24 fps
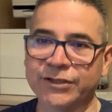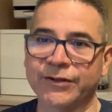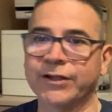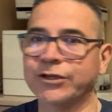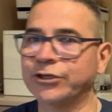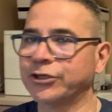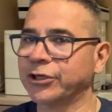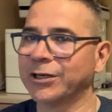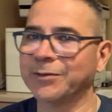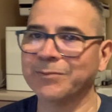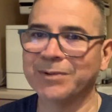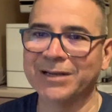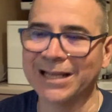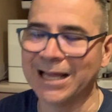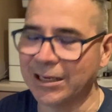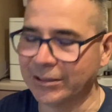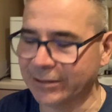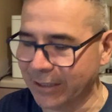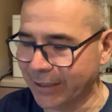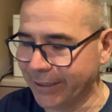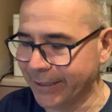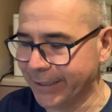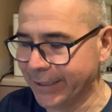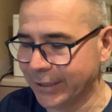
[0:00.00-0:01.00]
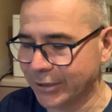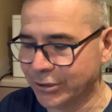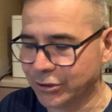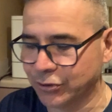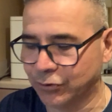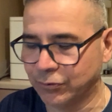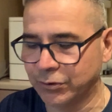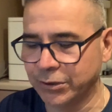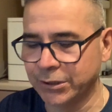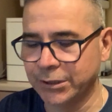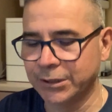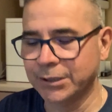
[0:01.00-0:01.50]
Then you're gonna be locked out again.
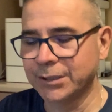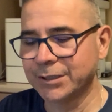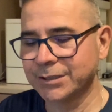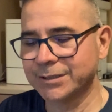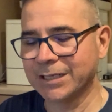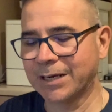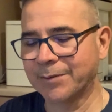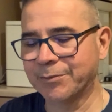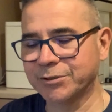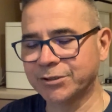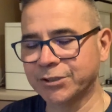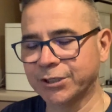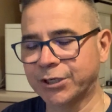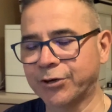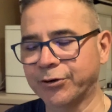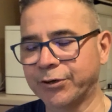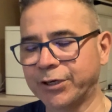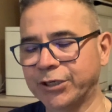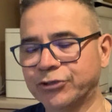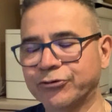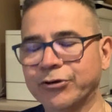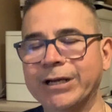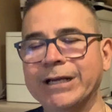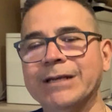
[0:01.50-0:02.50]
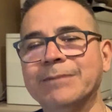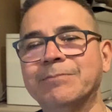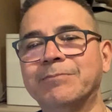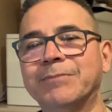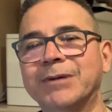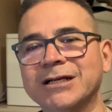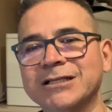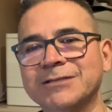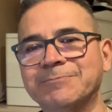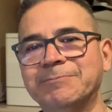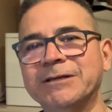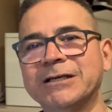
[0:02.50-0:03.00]
So cybersecurity training
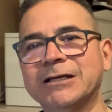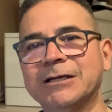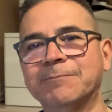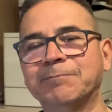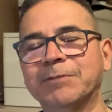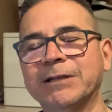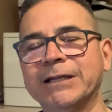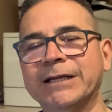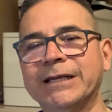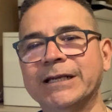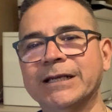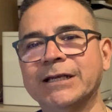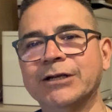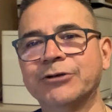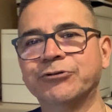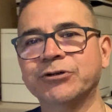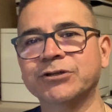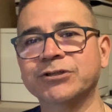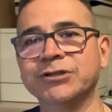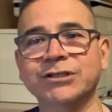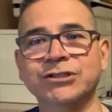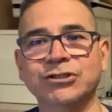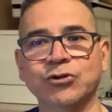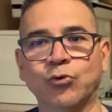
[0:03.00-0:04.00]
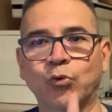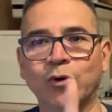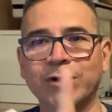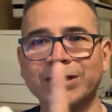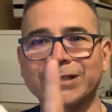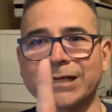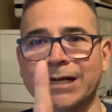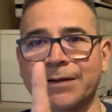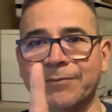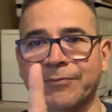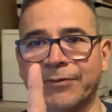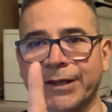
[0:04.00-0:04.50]
must be completed in Driscoll. It's a
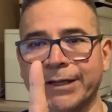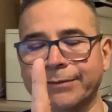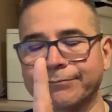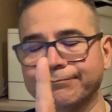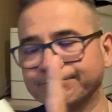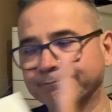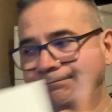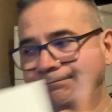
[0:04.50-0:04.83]
one-time thing.